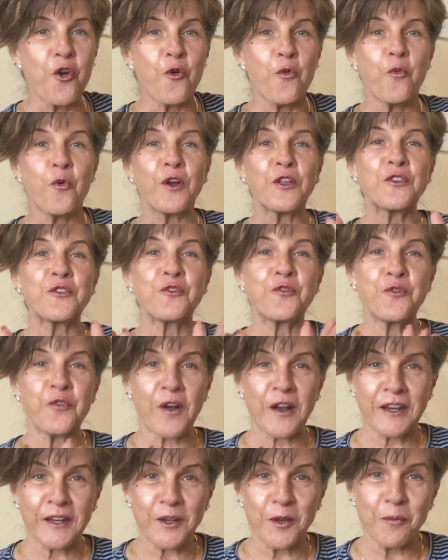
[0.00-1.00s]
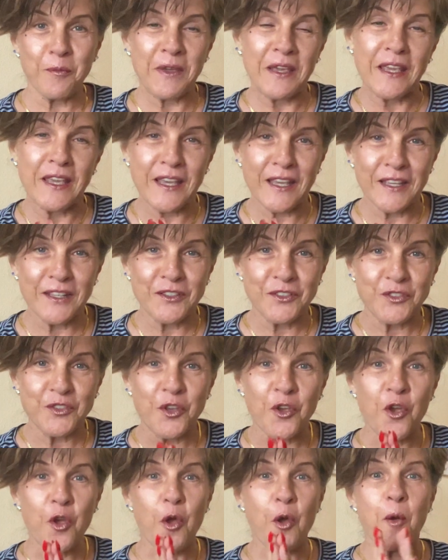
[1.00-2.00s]
What's funny to me is
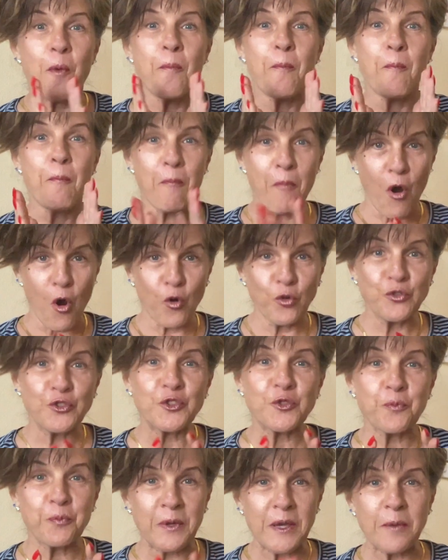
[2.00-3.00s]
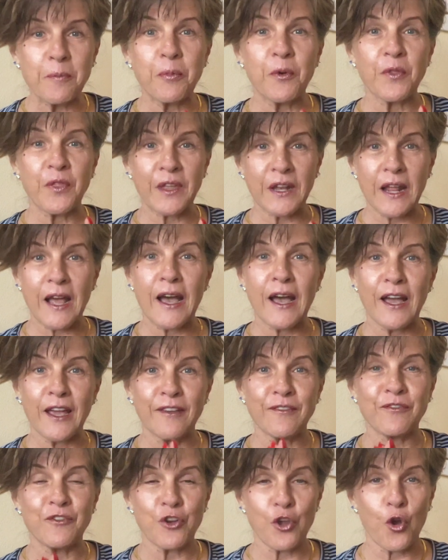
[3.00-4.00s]
most people that
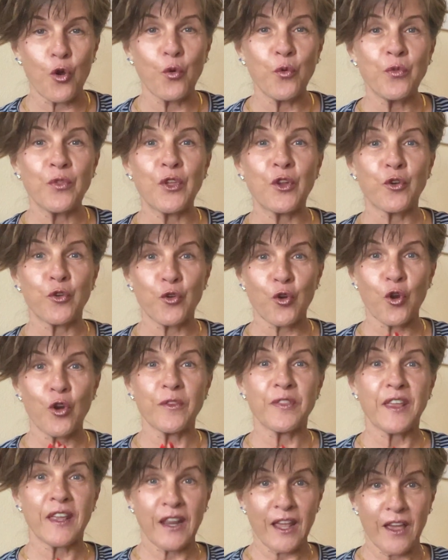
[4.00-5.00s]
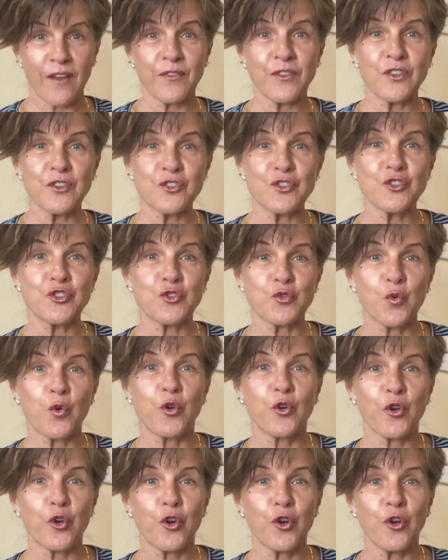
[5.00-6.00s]
I've known that are not that have this
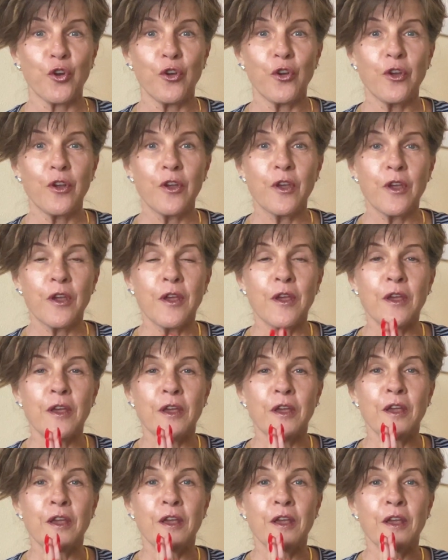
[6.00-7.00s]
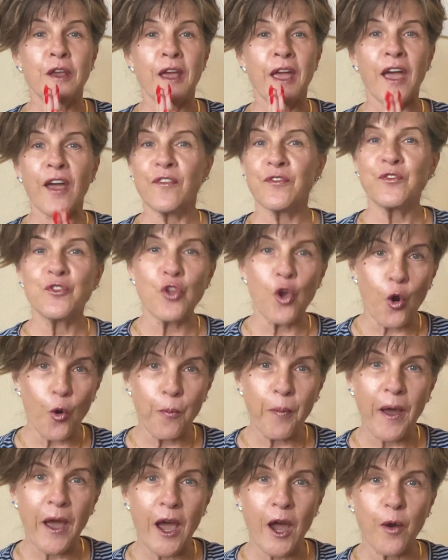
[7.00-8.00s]
disorder have no
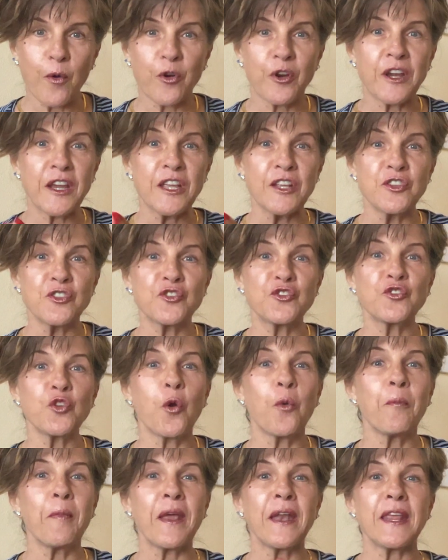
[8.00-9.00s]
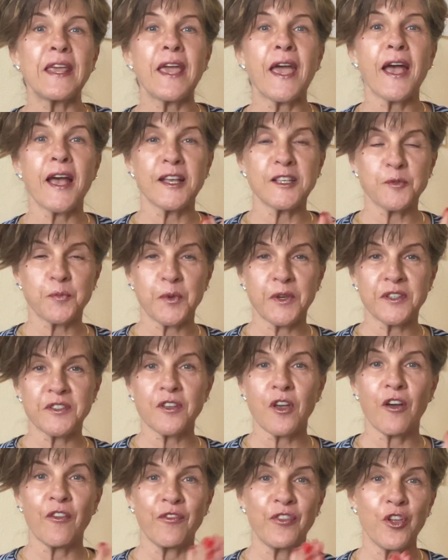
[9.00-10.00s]
power in so many aspects
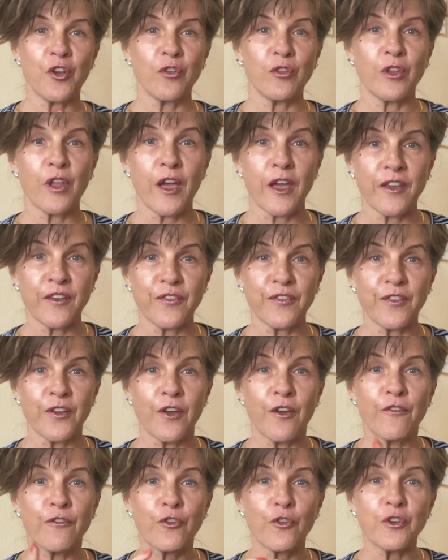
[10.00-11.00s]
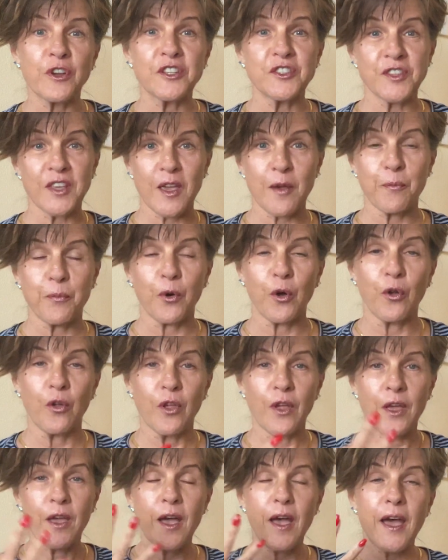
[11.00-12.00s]
of their life. For
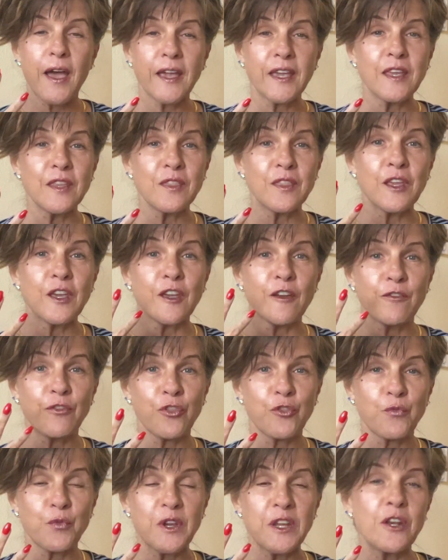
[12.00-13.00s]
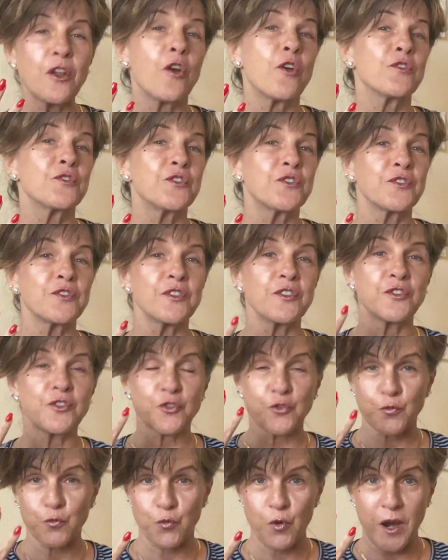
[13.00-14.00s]
example, I can think of three
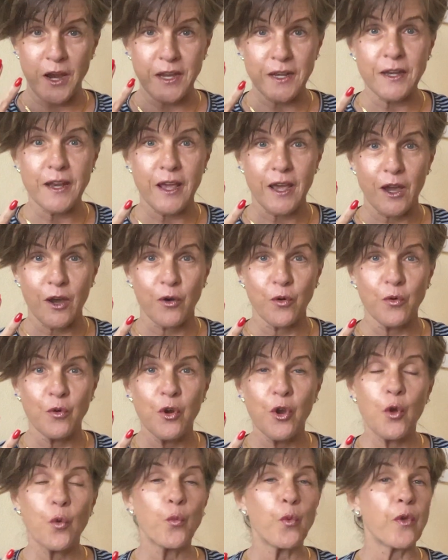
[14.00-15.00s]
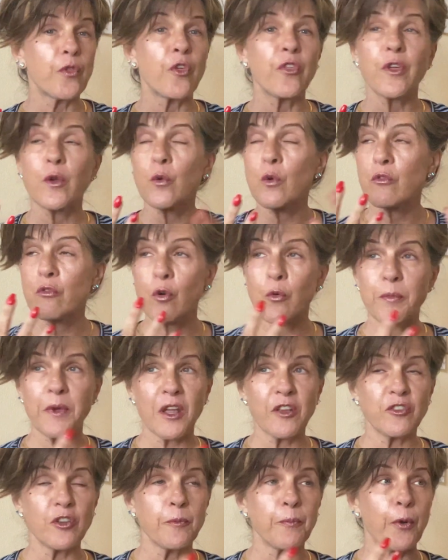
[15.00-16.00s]
narcissists right now, whether they were
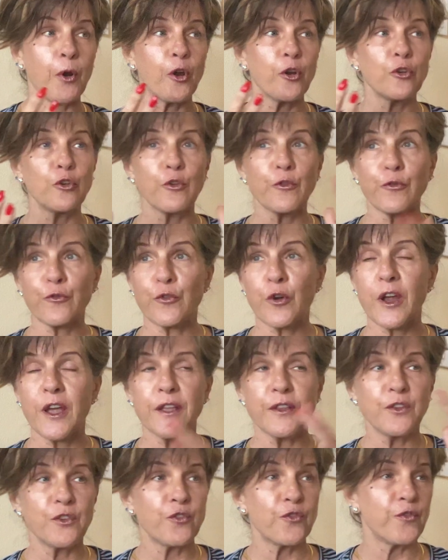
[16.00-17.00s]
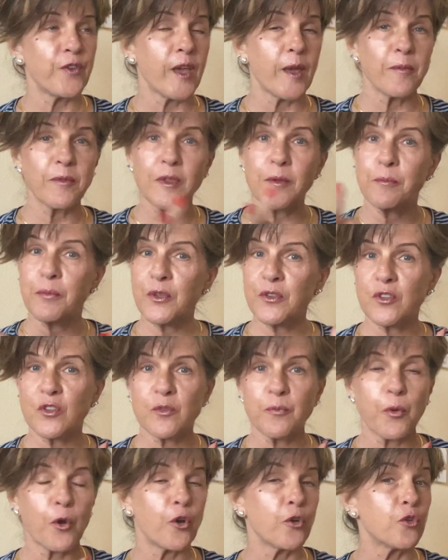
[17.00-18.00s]
romantic partner, friends, family,
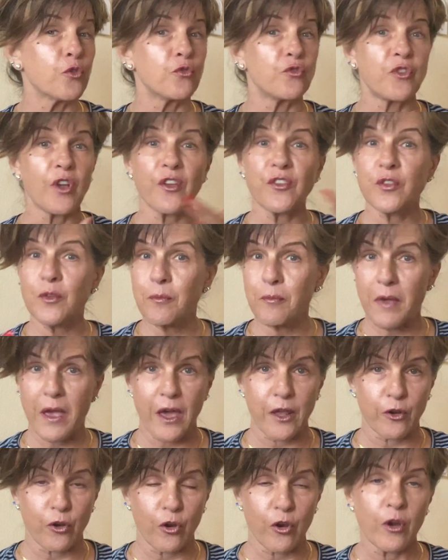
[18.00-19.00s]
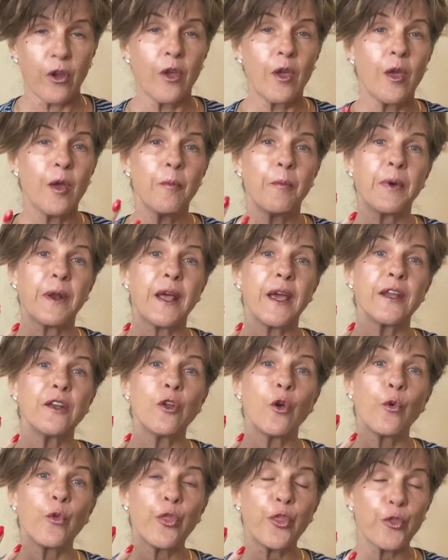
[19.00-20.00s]
business partner, doesn't matter. But I
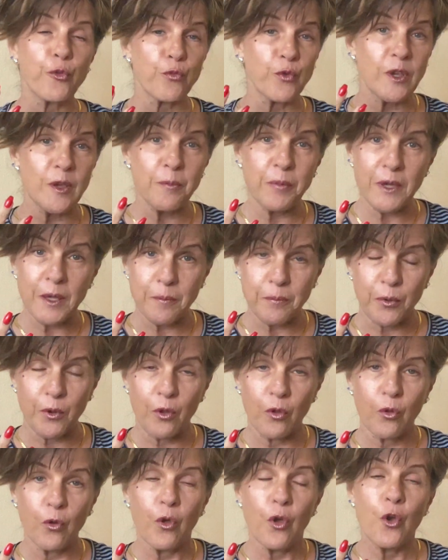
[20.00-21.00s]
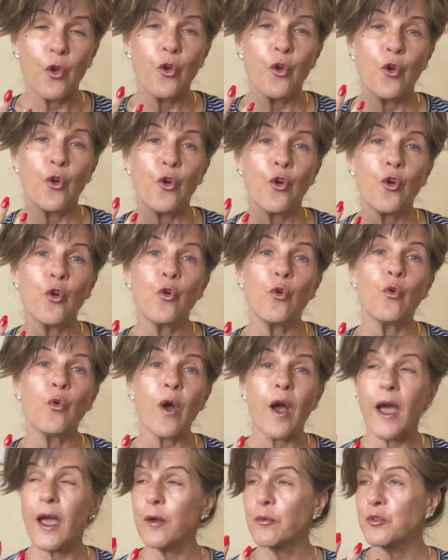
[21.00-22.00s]
know three people
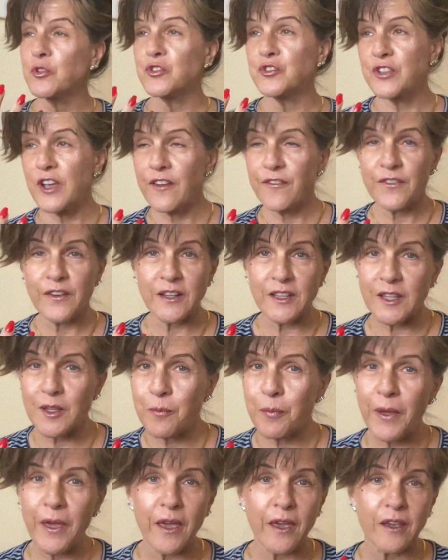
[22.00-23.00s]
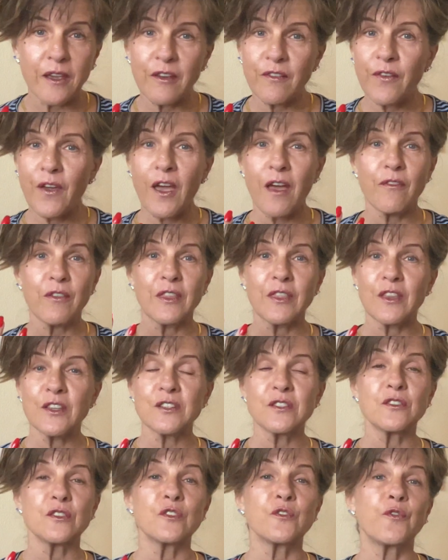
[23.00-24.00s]
who I would definitely peg of having
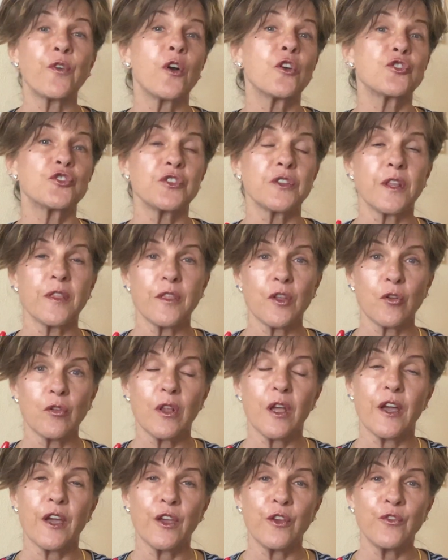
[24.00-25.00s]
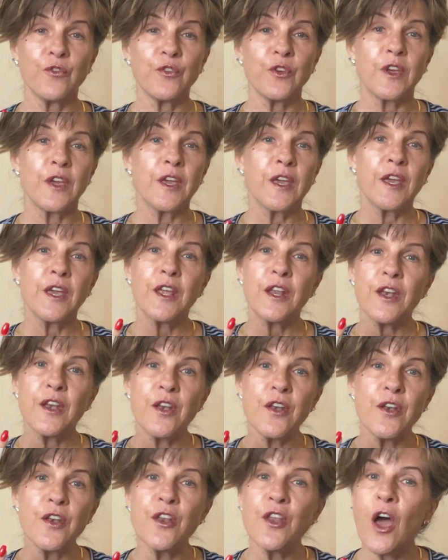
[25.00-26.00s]
this dysfunction in their life.
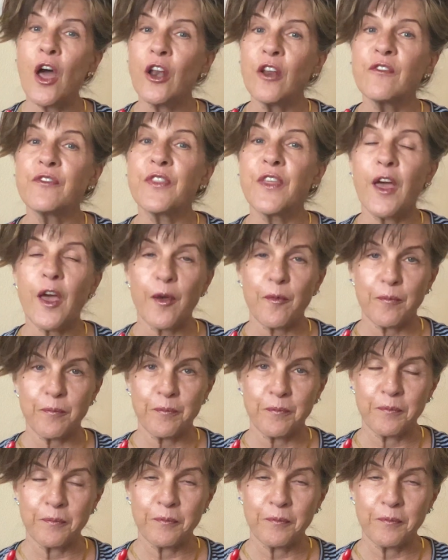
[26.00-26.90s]
None of them